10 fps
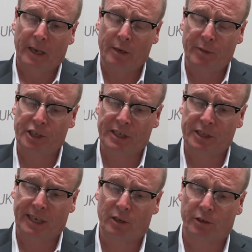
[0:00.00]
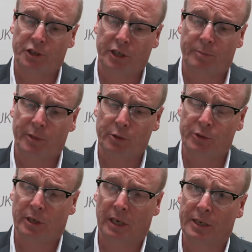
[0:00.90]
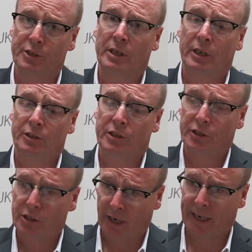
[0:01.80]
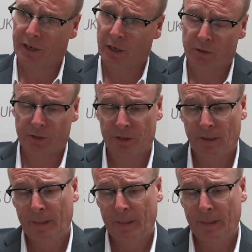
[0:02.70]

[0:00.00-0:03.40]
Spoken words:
imaging technology can be utilised to diagnose.